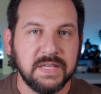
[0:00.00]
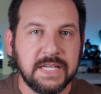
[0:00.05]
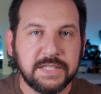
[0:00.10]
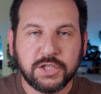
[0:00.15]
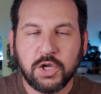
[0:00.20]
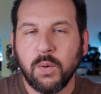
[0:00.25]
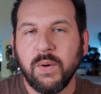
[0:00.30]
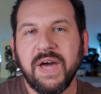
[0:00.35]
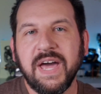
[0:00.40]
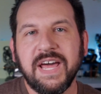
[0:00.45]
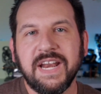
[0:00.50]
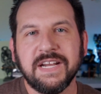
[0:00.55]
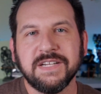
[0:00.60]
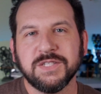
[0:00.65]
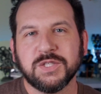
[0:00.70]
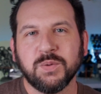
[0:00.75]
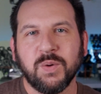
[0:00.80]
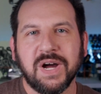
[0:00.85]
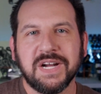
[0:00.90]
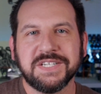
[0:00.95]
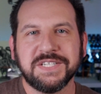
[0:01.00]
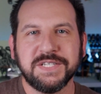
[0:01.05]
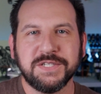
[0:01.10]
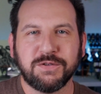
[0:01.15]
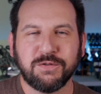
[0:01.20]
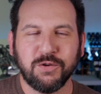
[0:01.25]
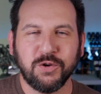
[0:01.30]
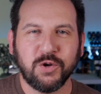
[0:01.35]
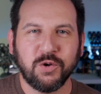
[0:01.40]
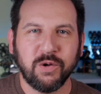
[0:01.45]
Let's go ahead and swatch
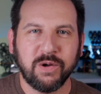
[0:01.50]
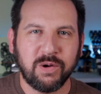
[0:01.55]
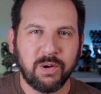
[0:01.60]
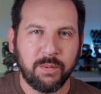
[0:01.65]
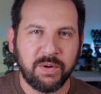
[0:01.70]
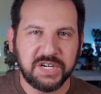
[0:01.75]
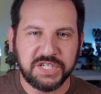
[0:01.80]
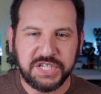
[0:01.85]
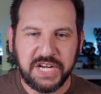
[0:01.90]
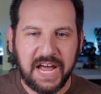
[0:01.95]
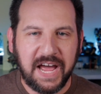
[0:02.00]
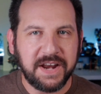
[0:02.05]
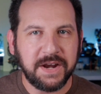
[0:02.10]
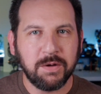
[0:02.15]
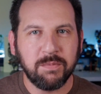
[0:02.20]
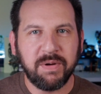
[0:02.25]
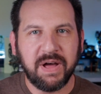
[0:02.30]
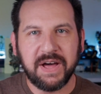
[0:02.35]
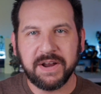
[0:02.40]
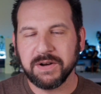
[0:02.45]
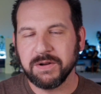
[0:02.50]
these real quick while we're chatting about